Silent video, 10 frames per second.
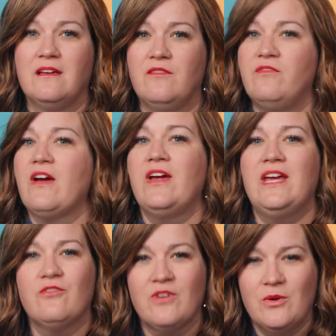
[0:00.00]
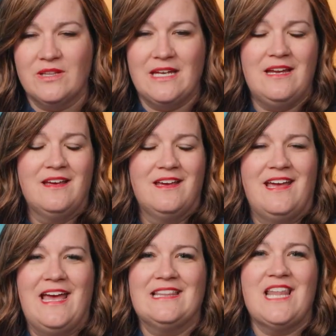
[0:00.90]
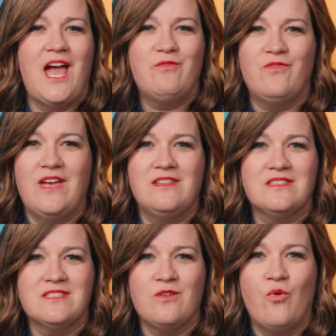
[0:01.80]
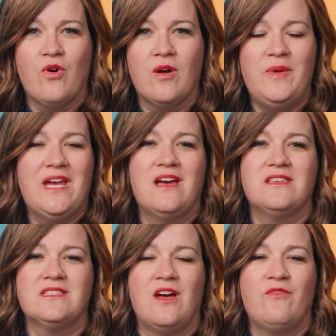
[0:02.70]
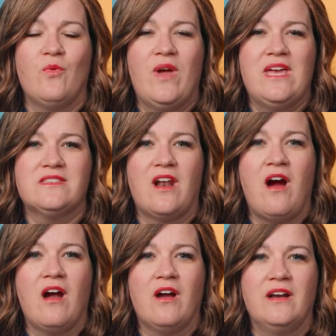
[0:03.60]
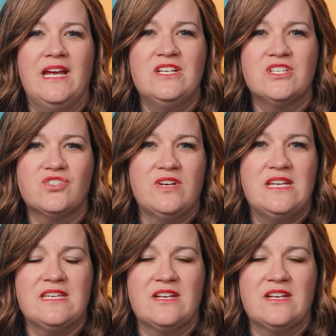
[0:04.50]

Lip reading: very infrequently at live events or because of the ways that our industries